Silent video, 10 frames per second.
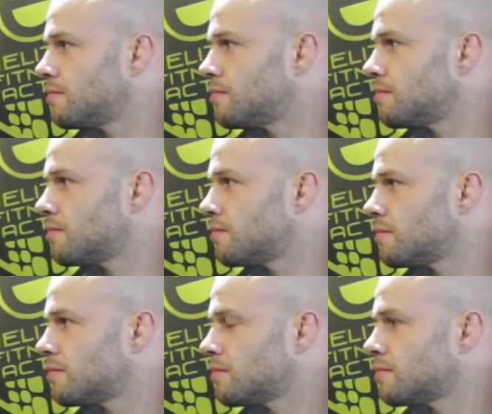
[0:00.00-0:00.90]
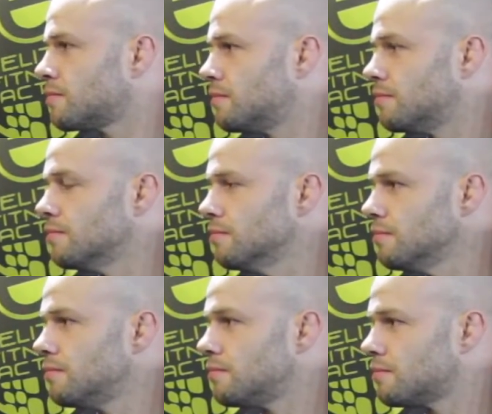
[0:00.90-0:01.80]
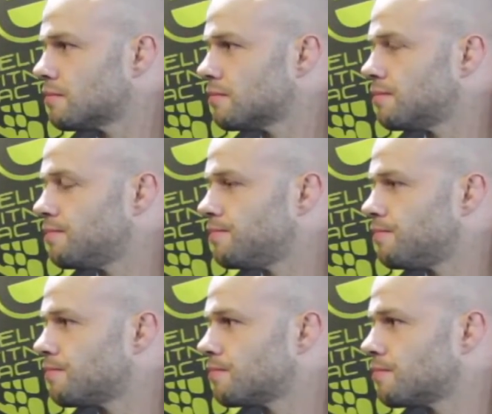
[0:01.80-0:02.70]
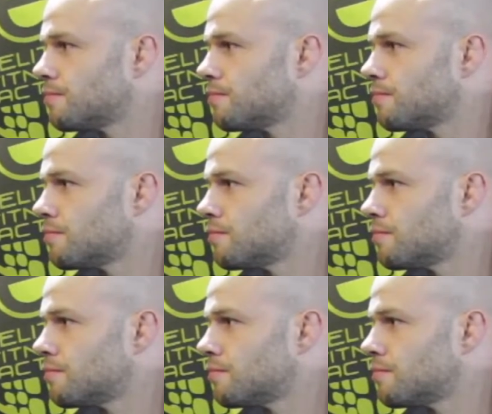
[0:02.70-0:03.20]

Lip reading: This person isn't speaking.